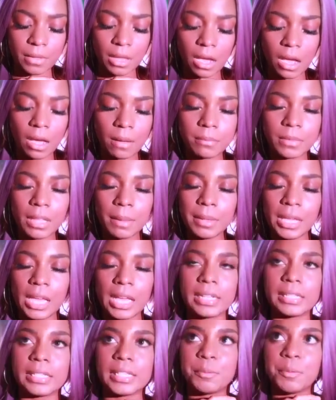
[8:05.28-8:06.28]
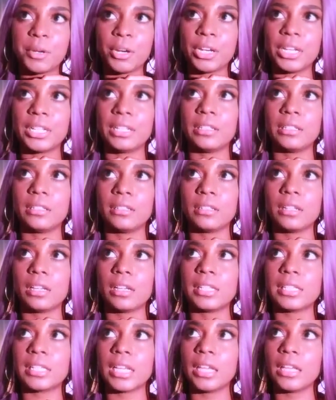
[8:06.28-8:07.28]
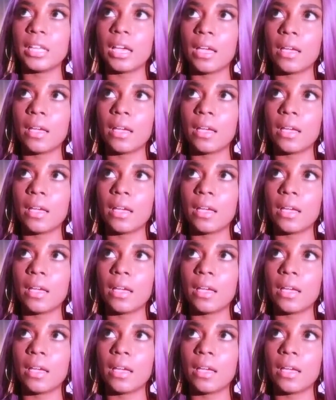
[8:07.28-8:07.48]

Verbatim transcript: Um, let me ask Spirit, because I,